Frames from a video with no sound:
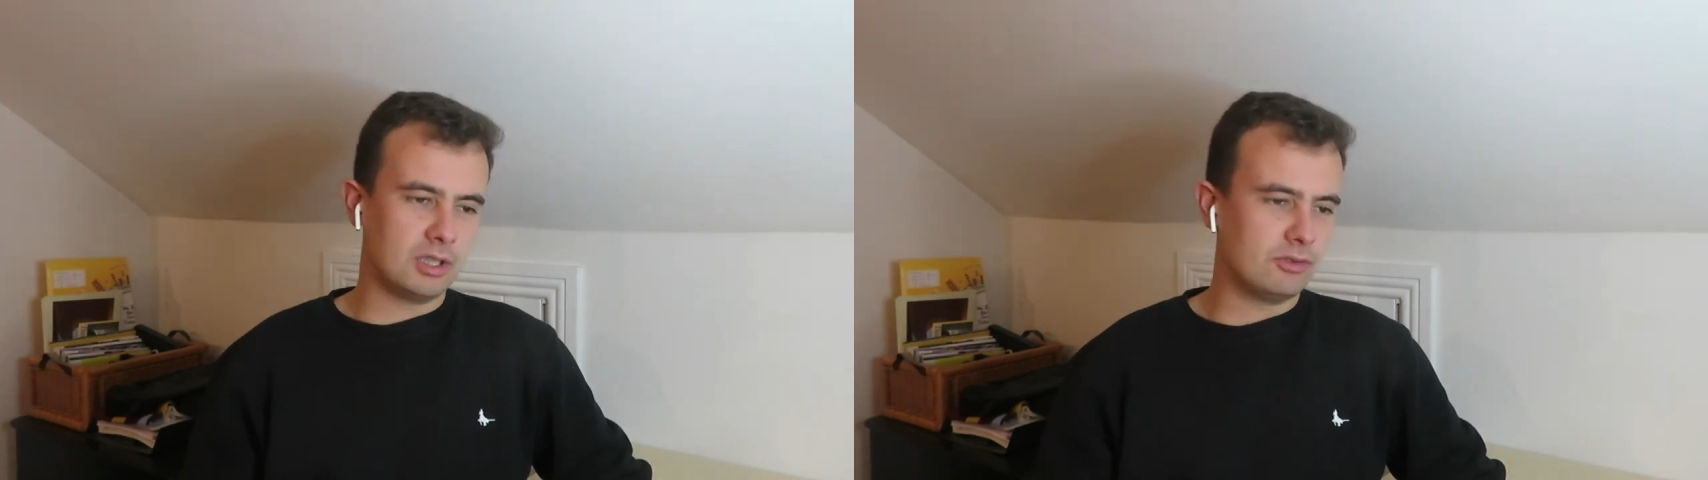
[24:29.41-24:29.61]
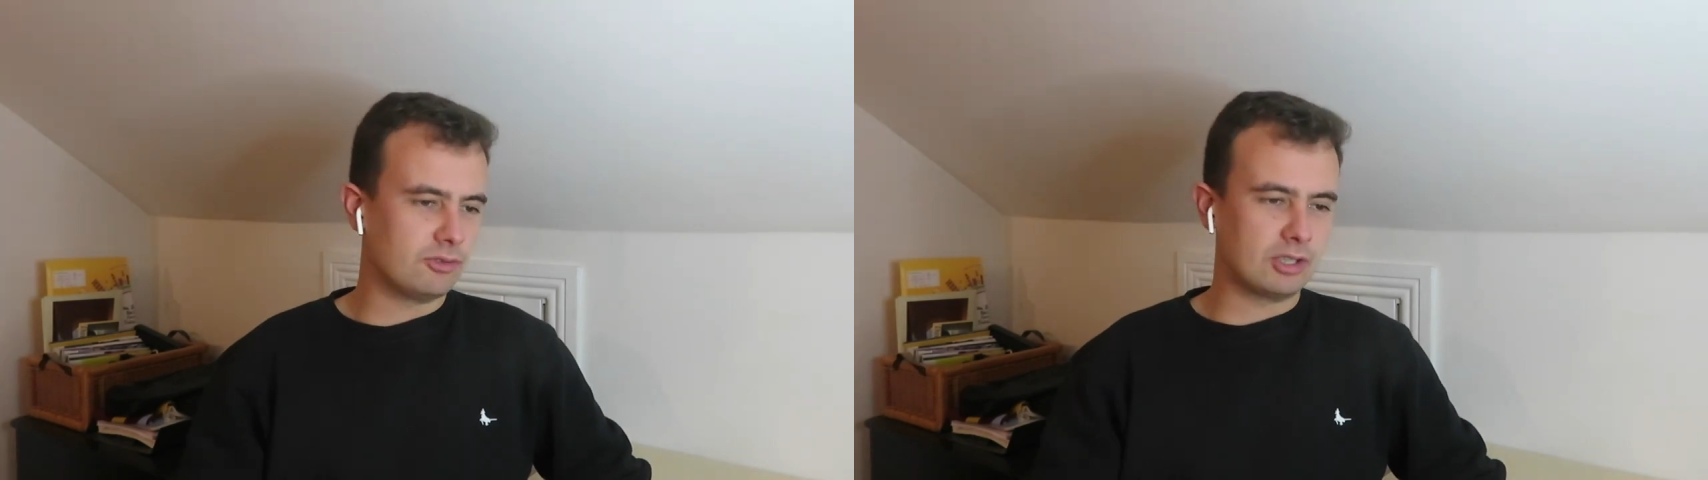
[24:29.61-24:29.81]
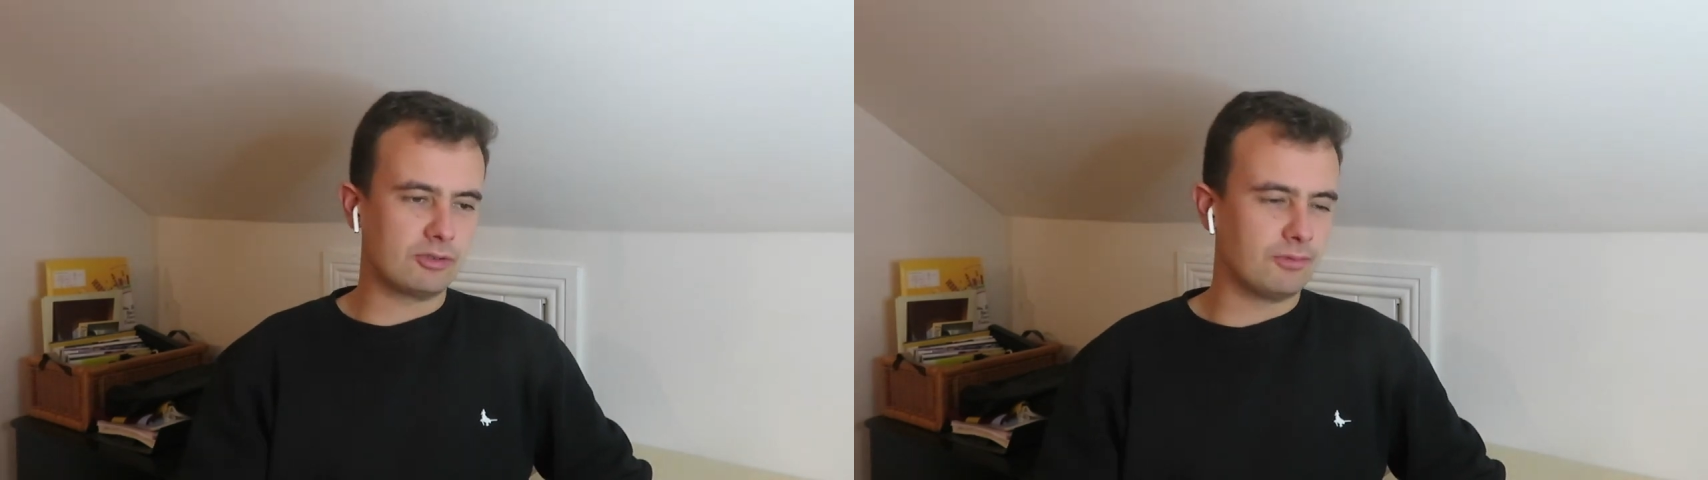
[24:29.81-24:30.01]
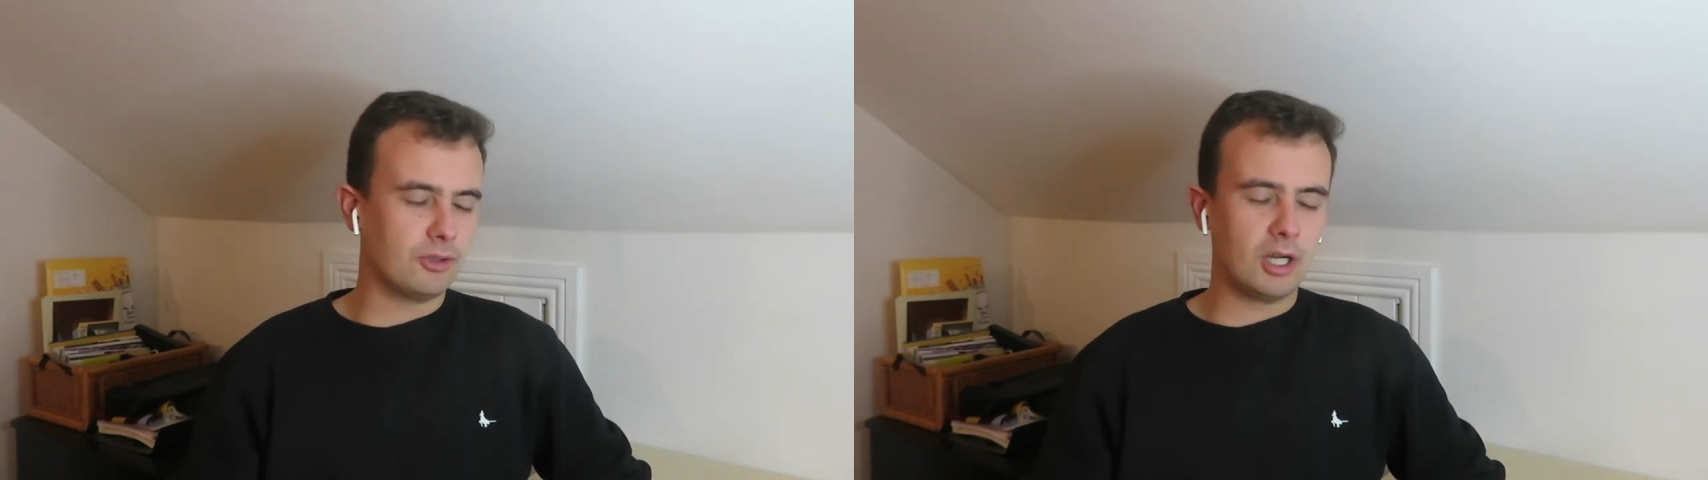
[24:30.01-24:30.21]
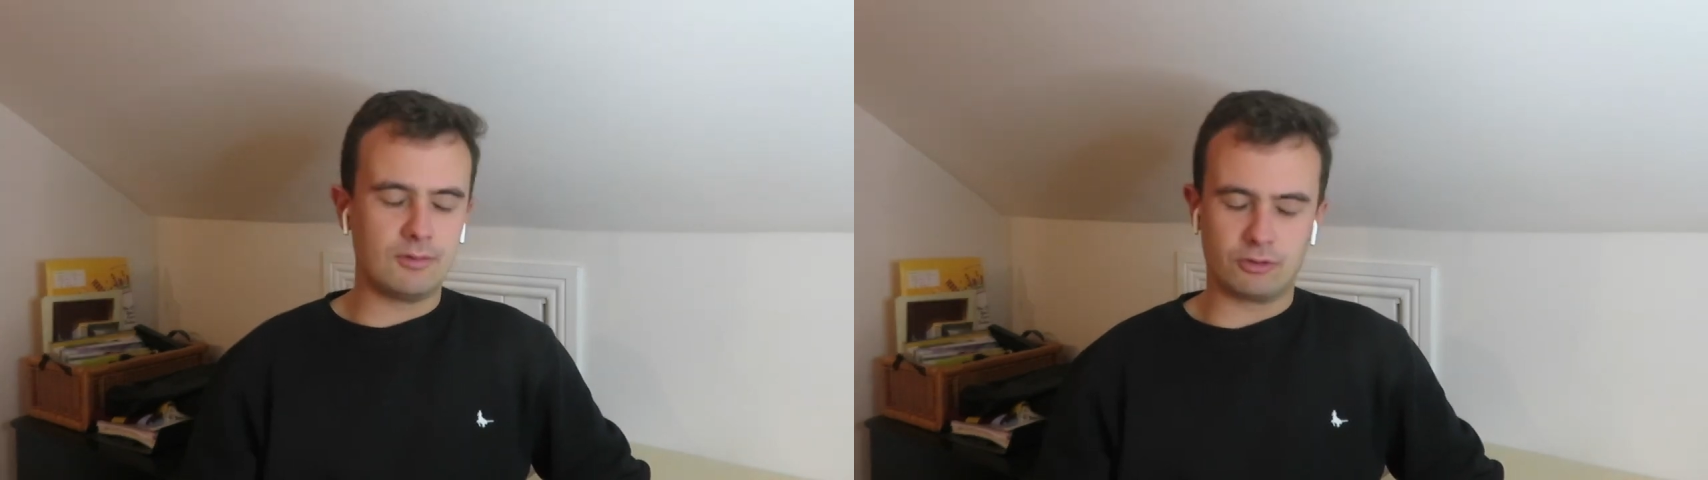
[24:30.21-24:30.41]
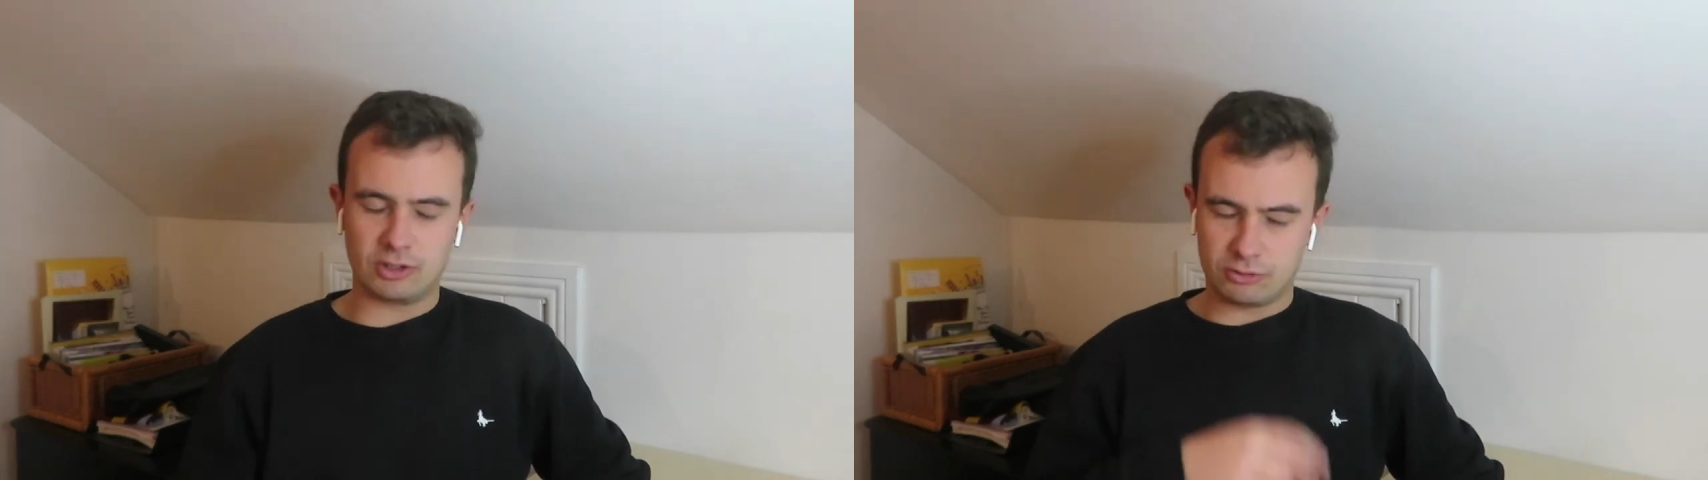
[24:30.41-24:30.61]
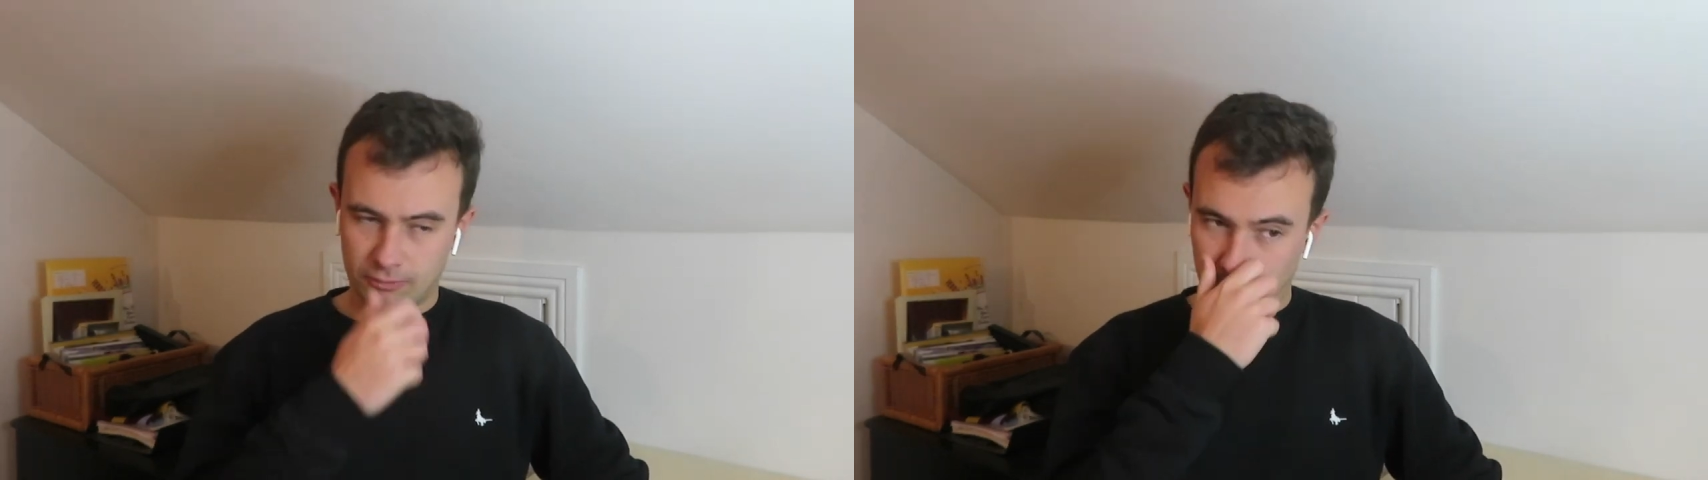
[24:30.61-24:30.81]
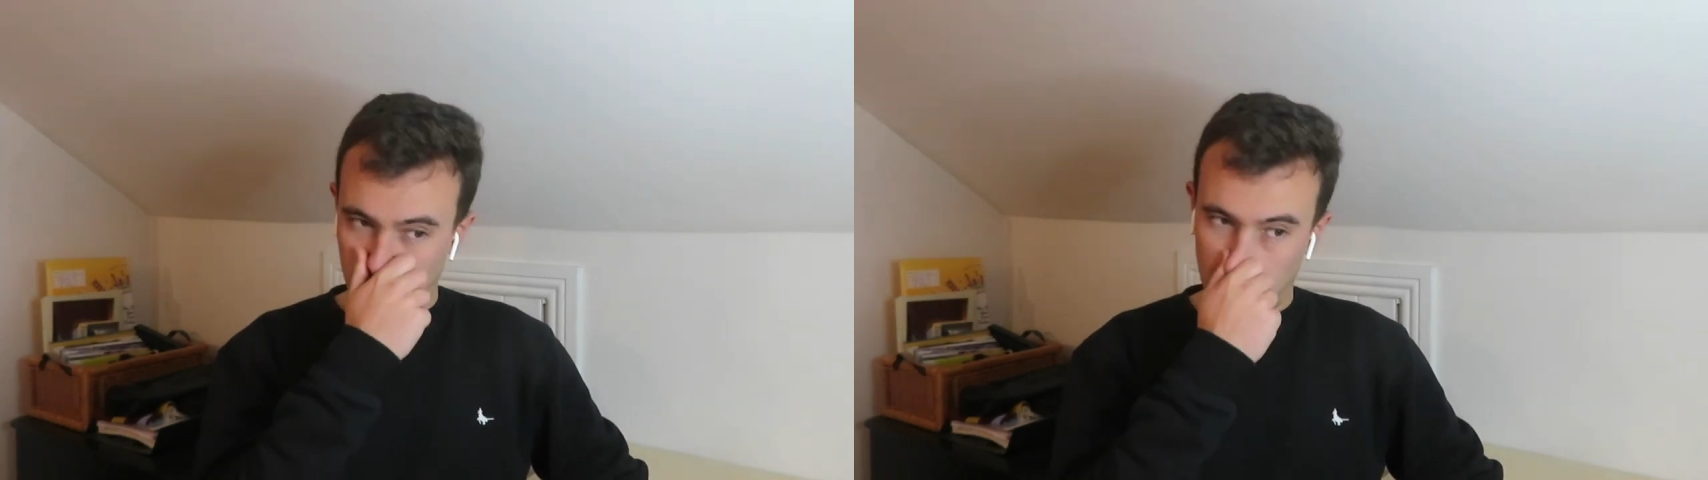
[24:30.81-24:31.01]
five or
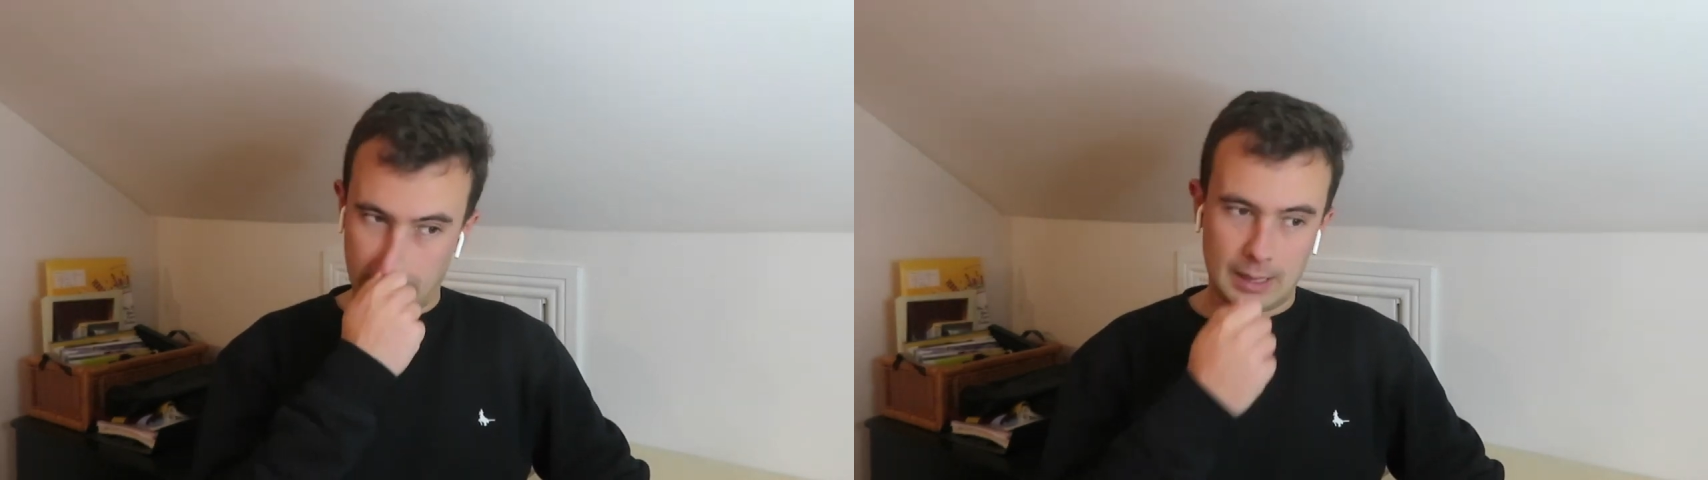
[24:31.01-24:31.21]
6-4,